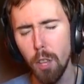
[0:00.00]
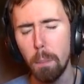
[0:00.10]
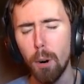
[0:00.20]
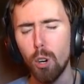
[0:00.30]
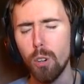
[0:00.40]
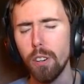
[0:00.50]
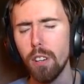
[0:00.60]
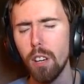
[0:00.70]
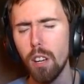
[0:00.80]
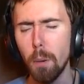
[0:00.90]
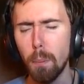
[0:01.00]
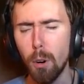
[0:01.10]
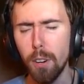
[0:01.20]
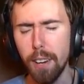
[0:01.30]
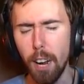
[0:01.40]
the bird. The
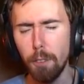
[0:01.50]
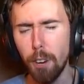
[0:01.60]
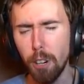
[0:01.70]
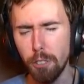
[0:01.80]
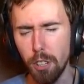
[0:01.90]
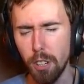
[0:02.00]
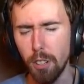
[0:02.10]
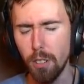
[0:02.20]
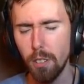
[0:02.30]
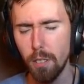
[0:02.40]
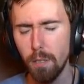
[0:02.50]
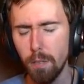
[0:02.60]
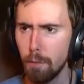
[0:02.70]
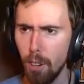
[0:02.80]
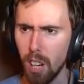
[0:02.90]
bird in Hellfire Citadel.
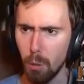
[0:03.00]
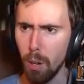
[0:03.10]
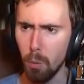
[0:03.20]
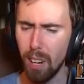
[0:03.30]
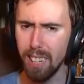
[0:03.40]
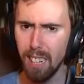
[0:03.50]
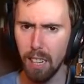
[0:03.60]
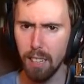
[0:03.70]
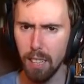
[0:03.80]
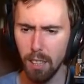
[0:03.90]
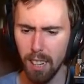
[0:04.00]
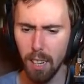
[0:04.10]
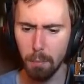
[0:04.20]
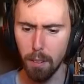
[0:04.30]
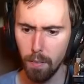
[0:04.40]
Fuck, wait, why can't I think of the
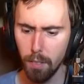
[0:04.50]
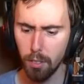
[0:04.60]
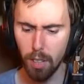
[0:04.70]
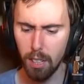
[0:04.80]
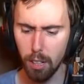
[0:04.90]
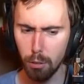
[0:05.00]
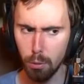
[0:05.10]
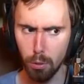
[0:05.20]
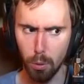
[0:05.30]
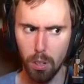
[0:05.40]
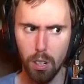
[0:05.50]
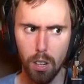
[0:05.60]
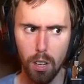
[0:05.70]
name? It's not Elisrazor.